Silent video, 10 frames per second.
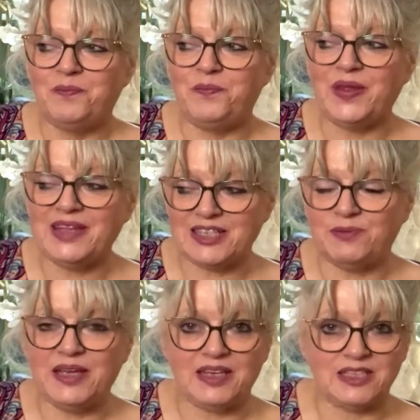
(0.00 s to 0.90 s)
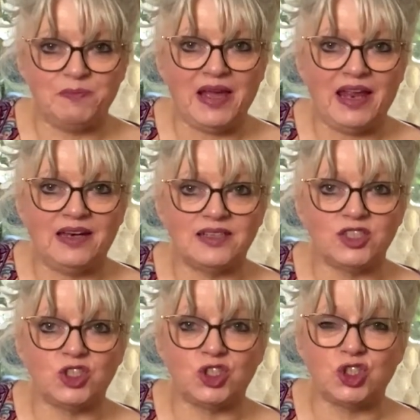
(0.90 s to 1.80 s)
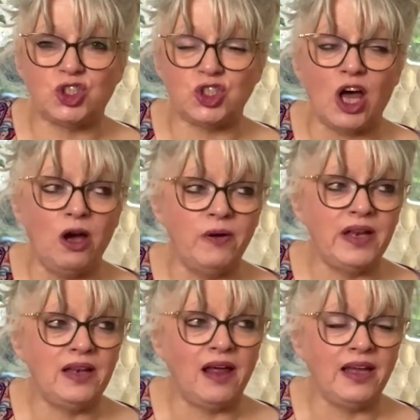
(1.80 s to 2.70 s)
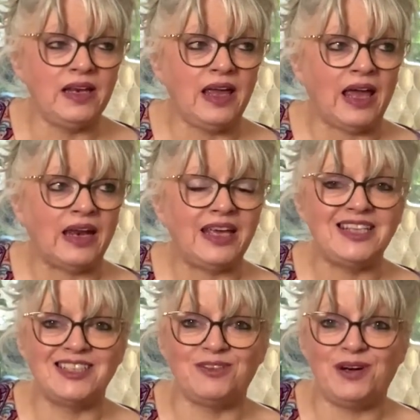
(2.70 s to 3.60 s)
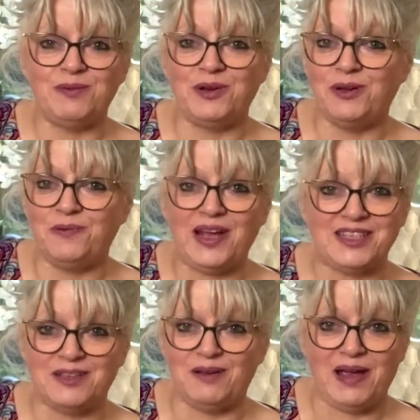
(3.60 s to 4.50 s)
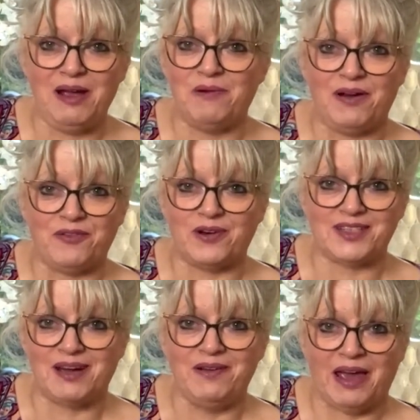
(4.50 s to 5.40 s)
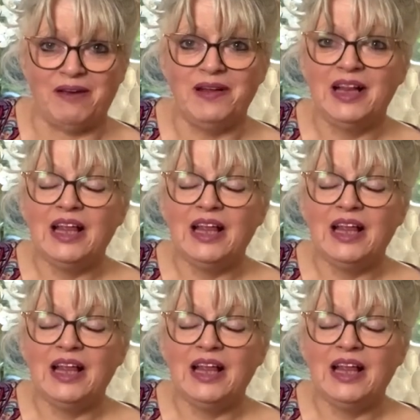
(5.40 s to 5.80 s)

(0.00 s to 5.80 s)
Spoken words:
but this week has been so enlightening. It's incredible. You wait till you hear what I've got to tell you.